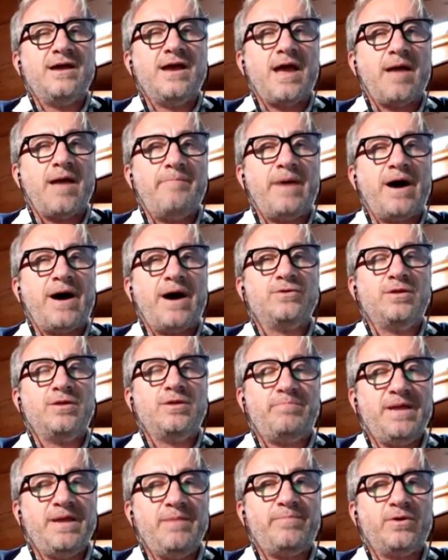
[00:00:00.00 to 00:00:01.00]
about the
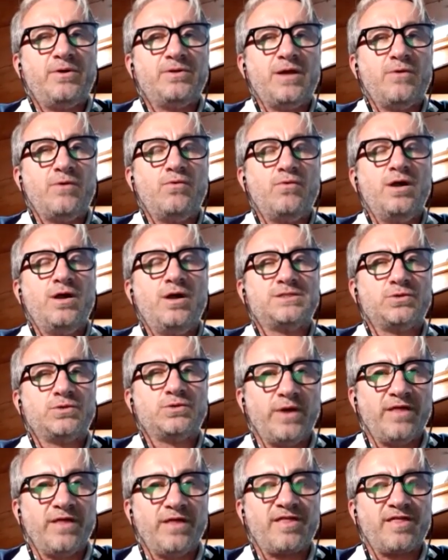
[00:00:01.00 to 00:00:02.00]
people they work
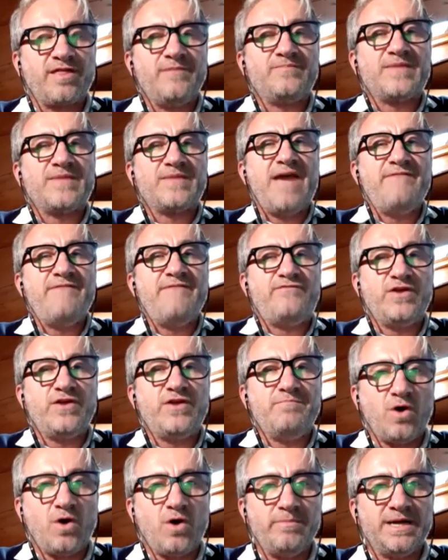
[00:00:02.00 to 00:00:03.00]
with every
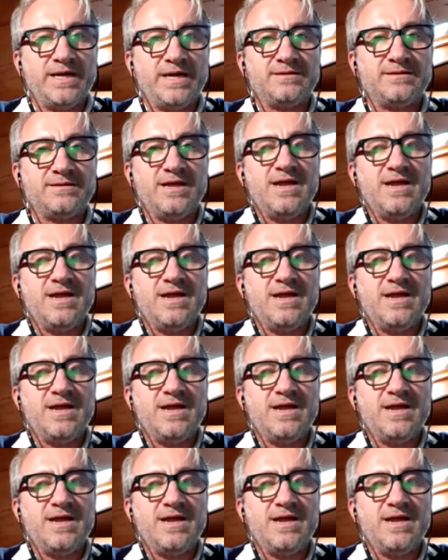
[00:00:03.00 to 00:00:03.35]
moment.